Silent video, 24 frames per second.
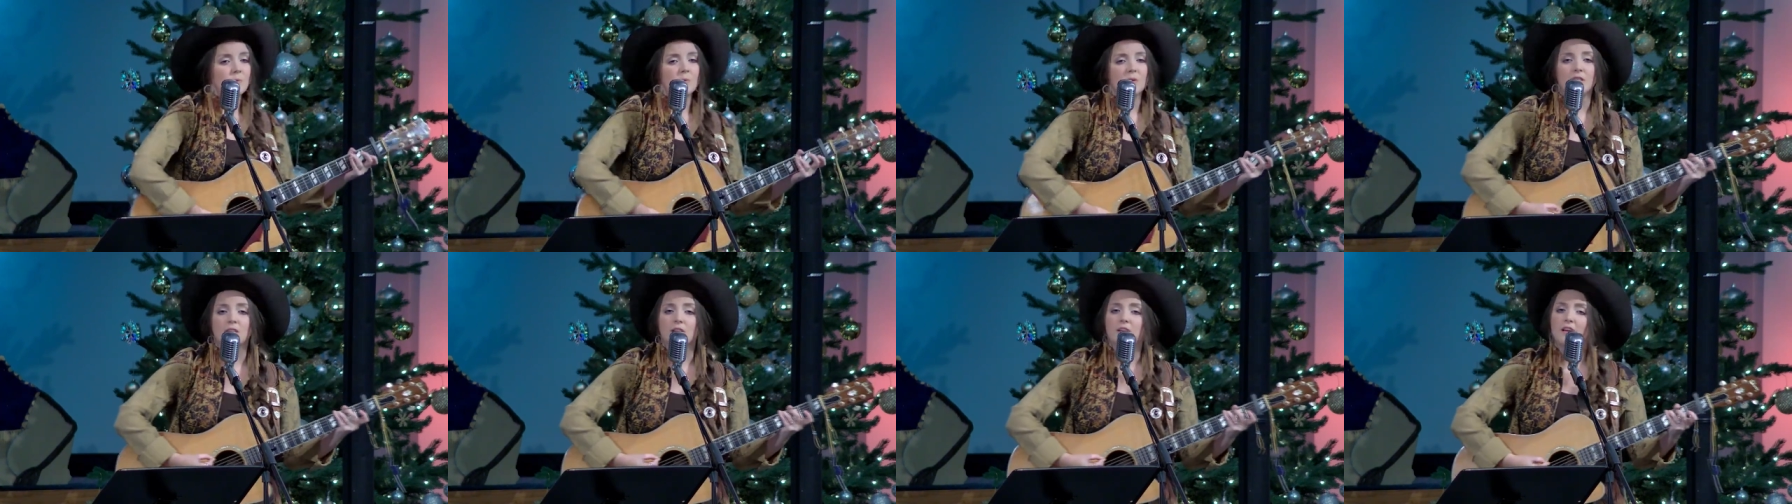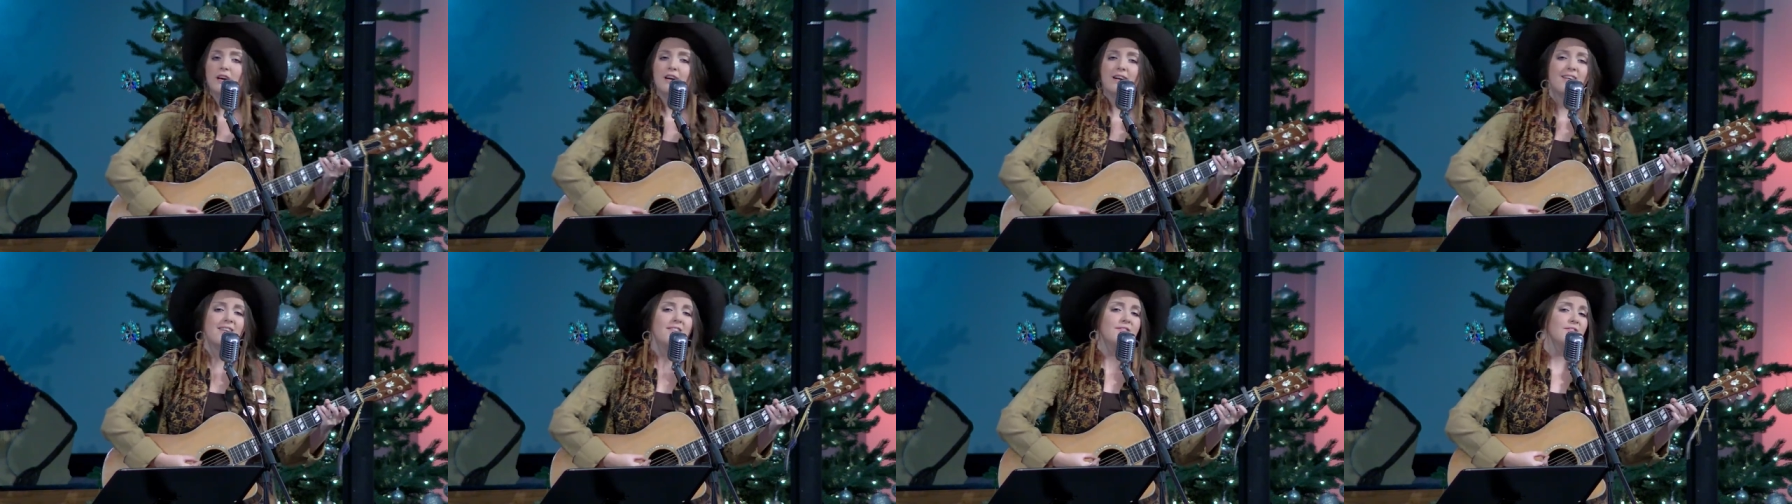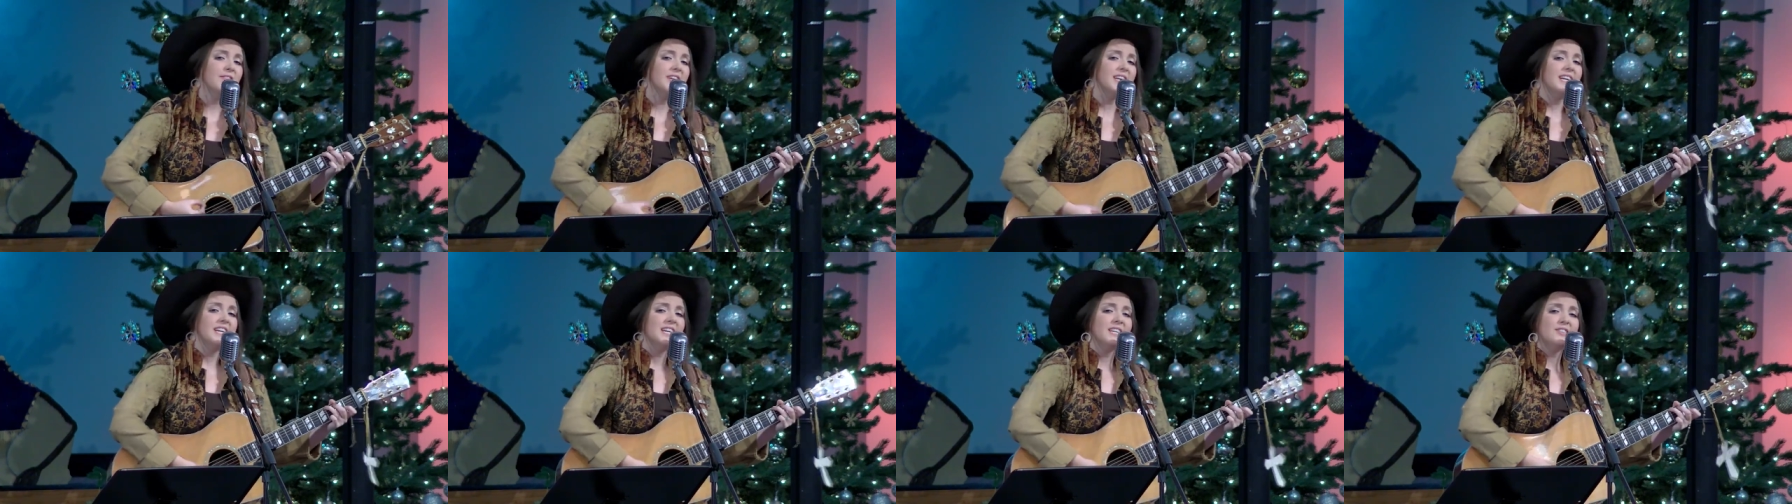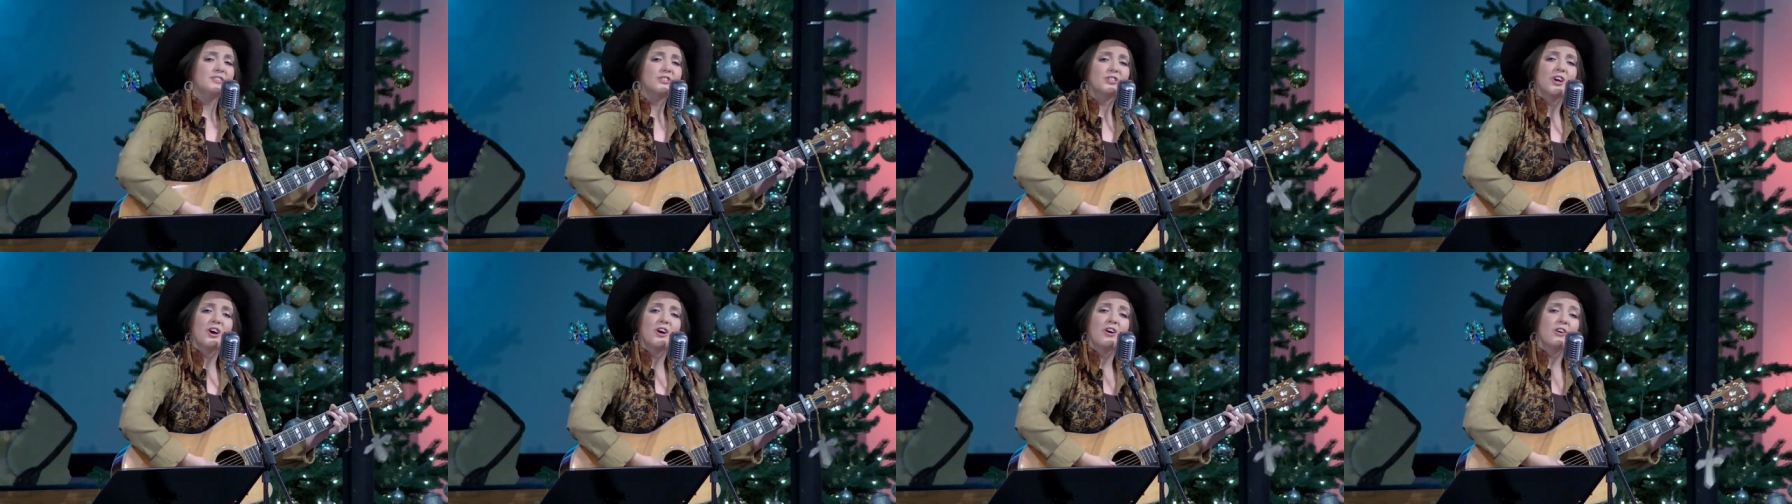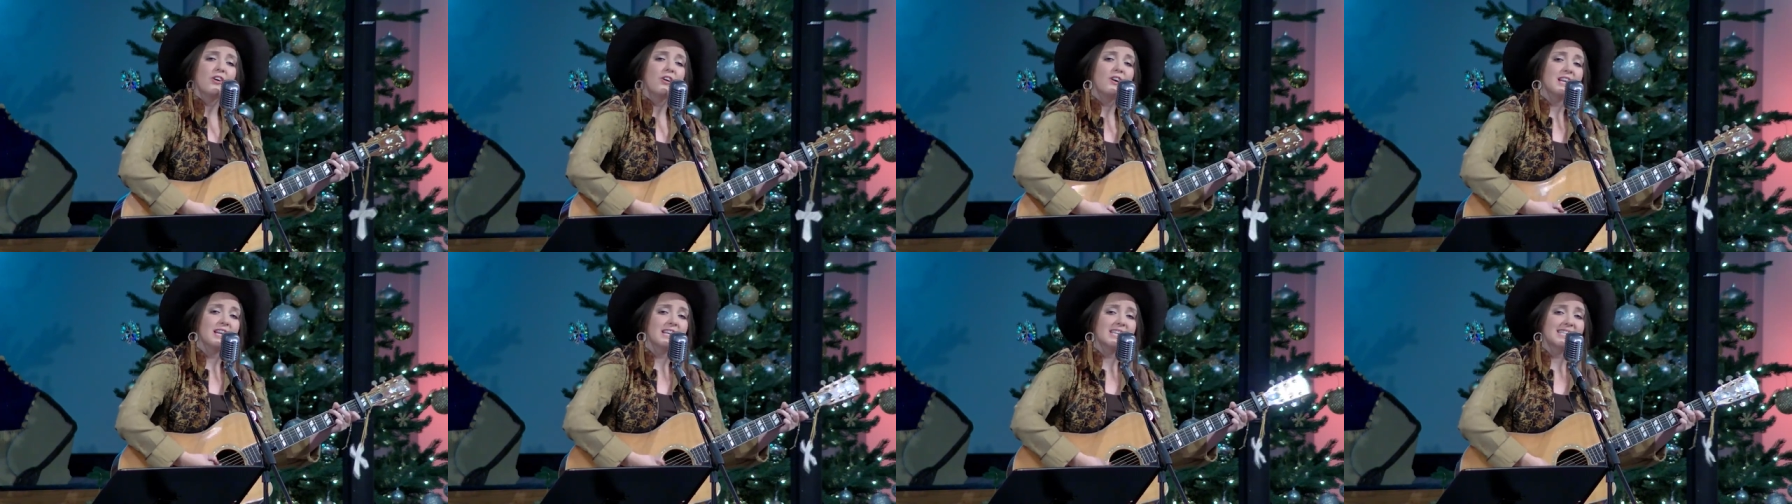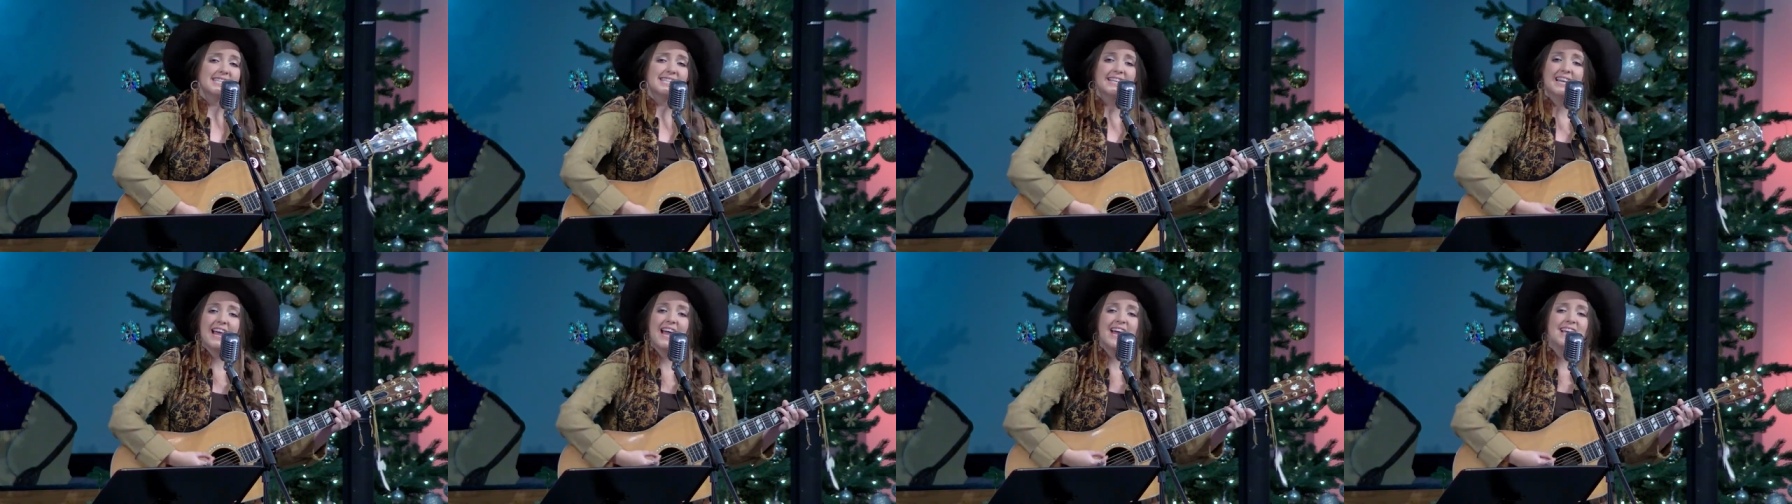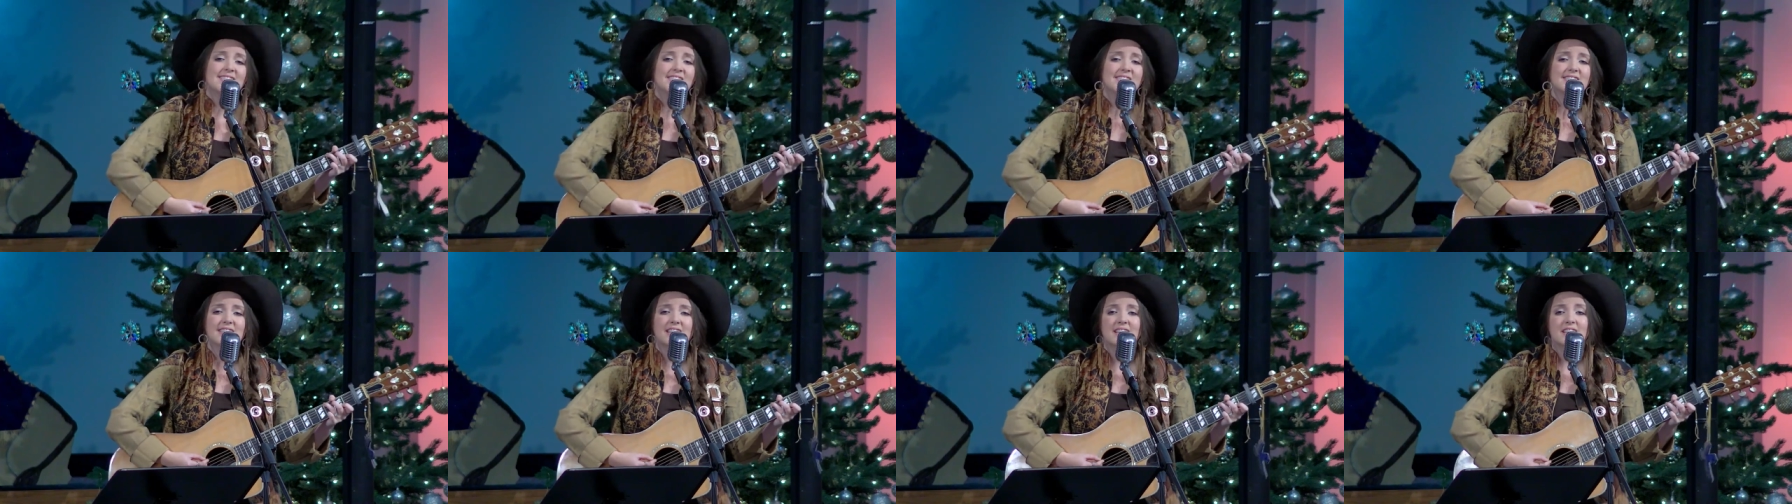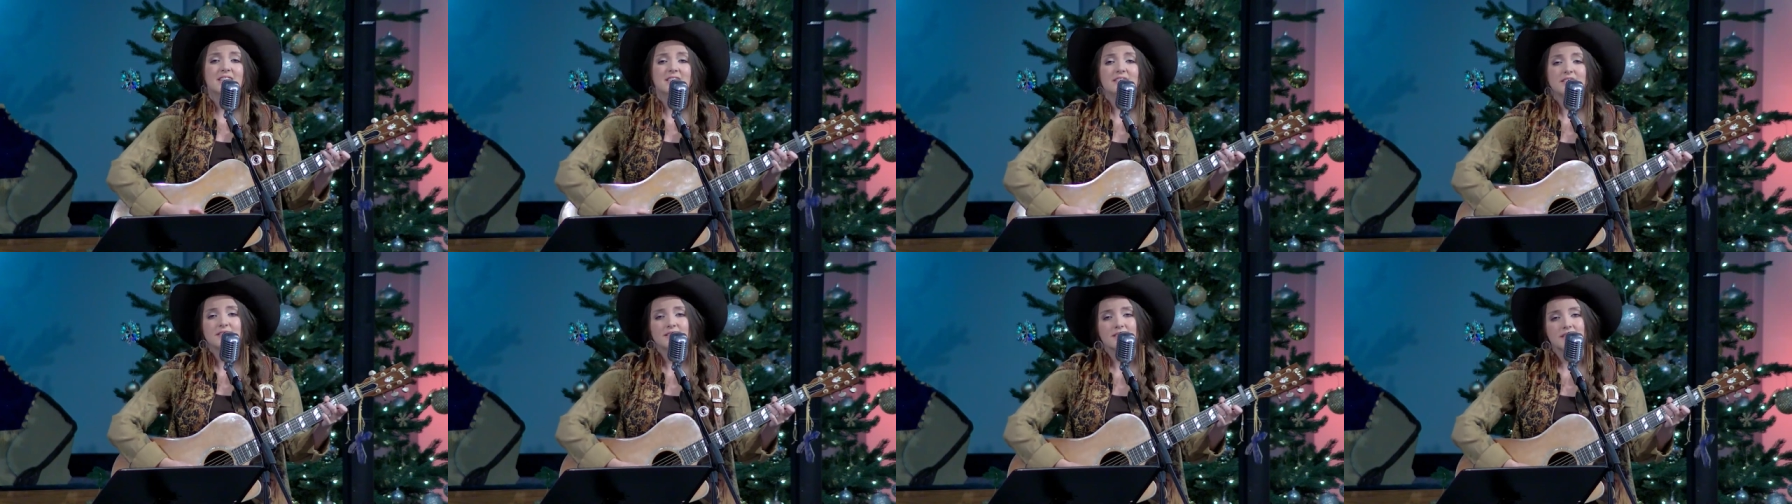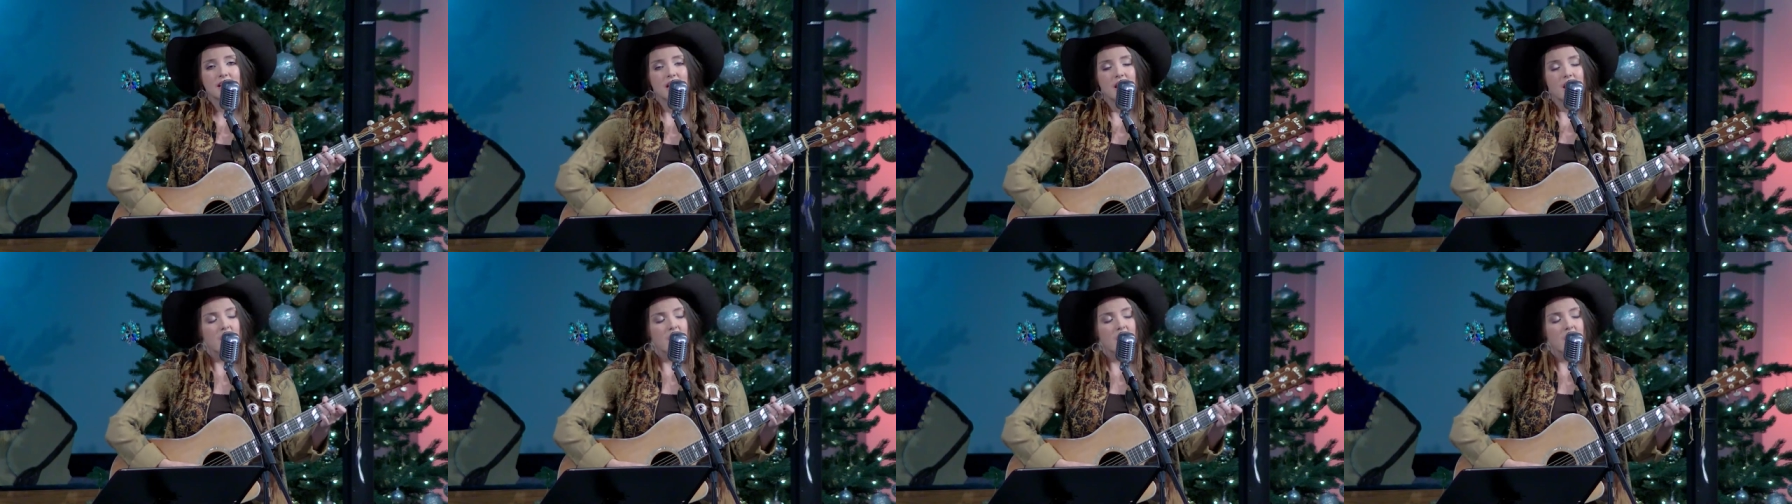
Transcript: With love, they taught us lessons,